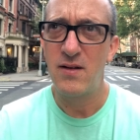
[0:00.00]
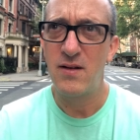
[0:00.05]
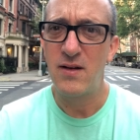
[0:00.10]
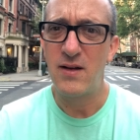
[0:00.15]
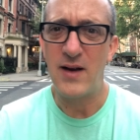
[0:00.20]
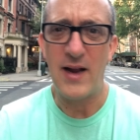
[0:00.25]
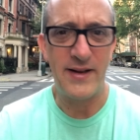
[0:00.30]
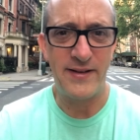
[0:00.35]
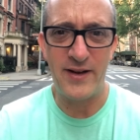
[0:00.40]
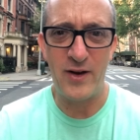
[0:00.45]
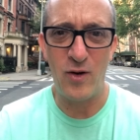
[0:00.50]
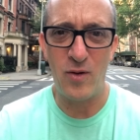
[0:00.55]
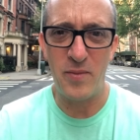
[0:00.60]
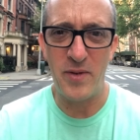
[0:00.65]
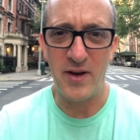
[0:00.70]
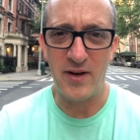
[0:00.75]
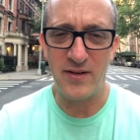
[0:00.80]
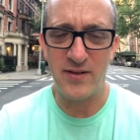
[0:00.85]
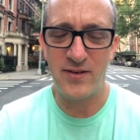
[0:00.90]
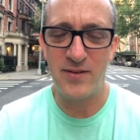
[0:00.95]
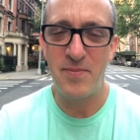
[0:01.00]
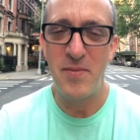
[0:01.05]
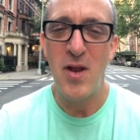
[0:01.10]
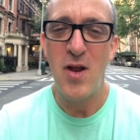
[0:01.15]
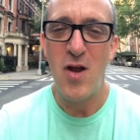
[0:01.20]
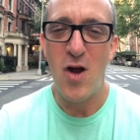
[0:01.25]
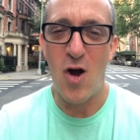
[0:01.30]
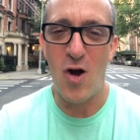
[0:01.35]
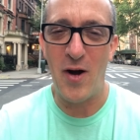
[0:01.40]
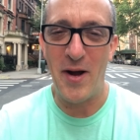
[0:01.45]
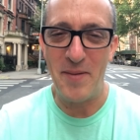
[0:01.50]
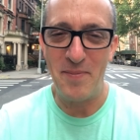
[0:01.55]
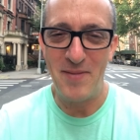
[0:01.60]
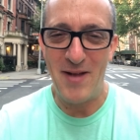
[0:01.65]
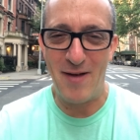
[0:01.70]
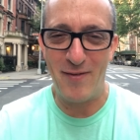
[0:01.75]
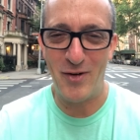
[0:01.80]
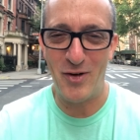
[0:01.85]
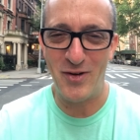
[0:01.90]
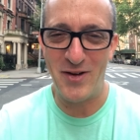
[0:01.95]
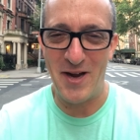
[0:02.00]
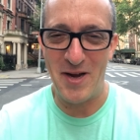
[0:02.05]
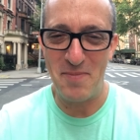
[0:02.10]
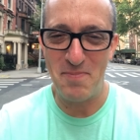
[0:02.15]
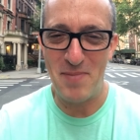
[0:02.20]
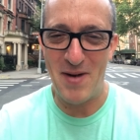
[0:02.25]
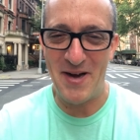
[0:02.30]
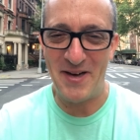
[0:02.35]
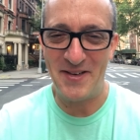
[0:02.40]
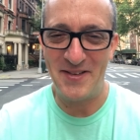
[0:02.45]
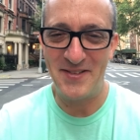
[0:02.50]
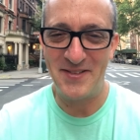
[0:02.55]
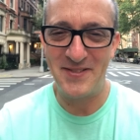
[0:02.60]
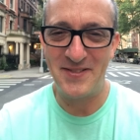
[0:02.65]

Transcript: Latino mix. All right, have a good day, bye.